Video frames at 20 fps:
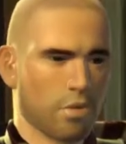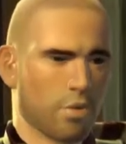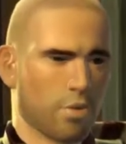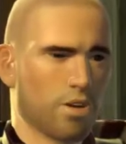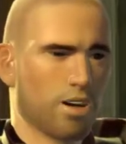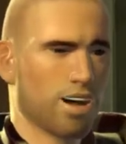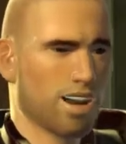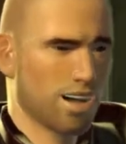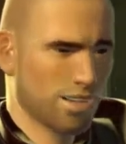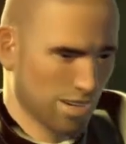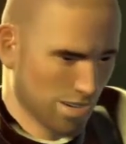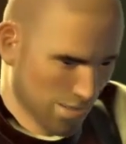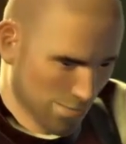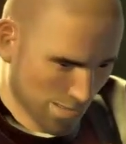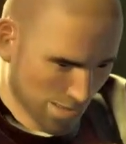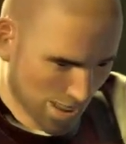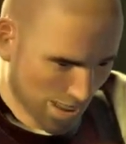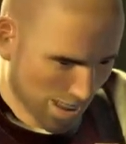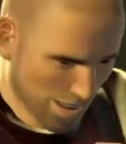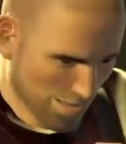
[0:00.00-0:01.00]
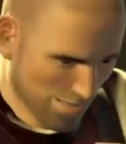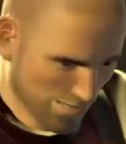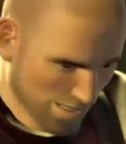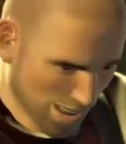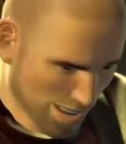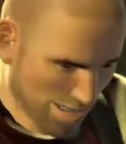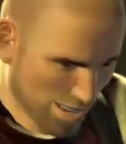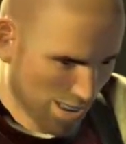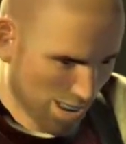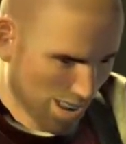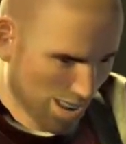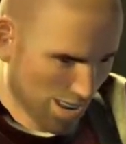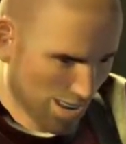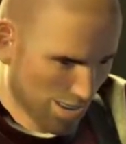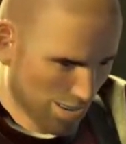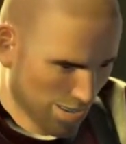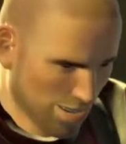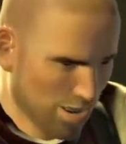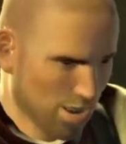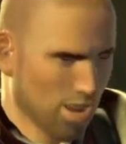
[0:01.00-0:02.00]
Are you gonna get upset if I
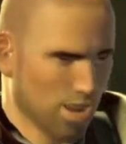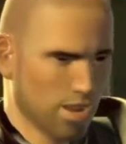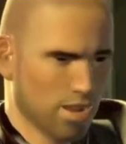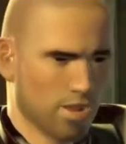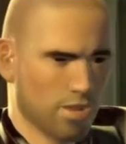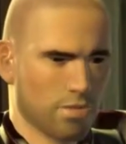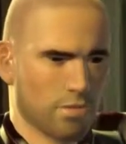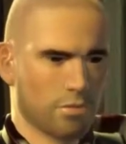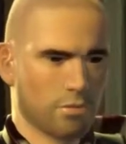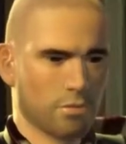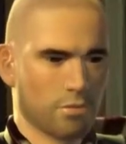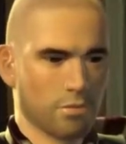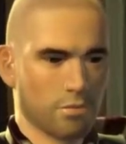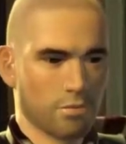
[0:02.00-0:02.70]
say no?